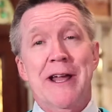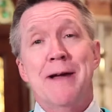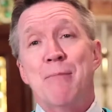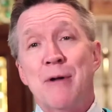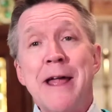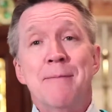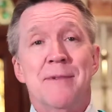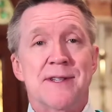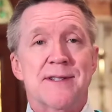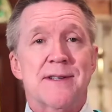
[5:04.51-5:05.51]
and
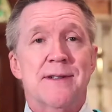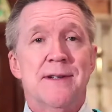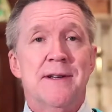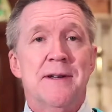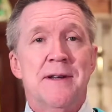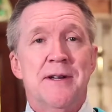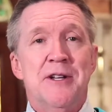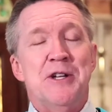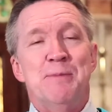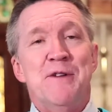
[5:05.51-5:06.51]
blameless,
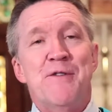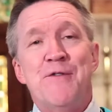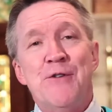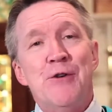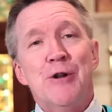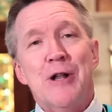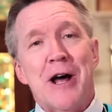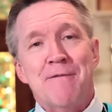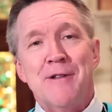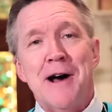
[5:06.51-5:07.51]
to be full
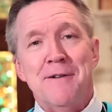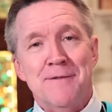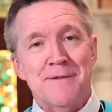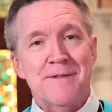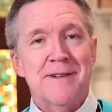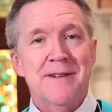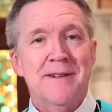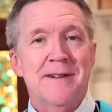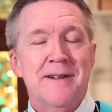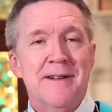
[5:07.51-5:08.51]
of love.
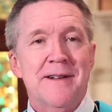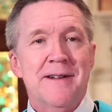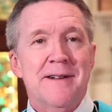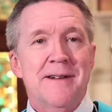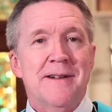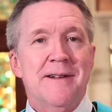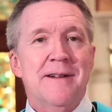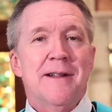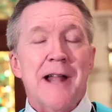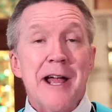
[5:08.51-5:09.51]

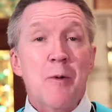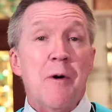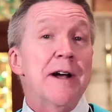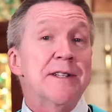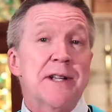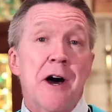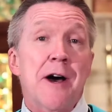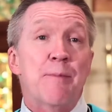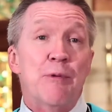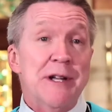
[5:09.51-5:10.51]
Likewise,
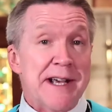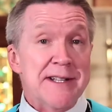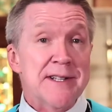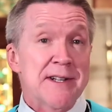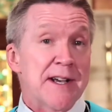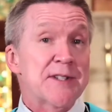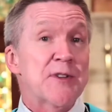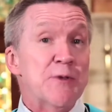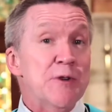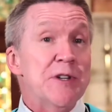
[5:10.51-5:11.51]
God predestined us
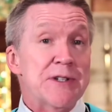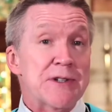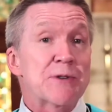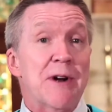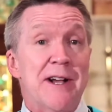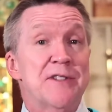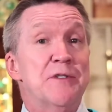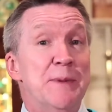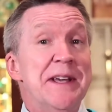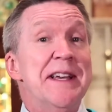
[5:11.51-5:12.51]
through Jesus Christ
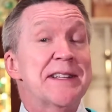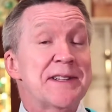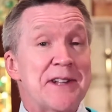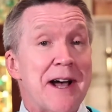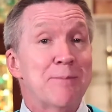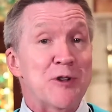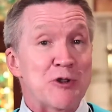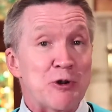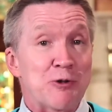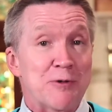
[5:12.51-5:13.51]
to be his adopted
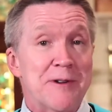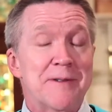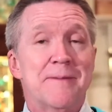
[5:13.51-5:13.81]
children.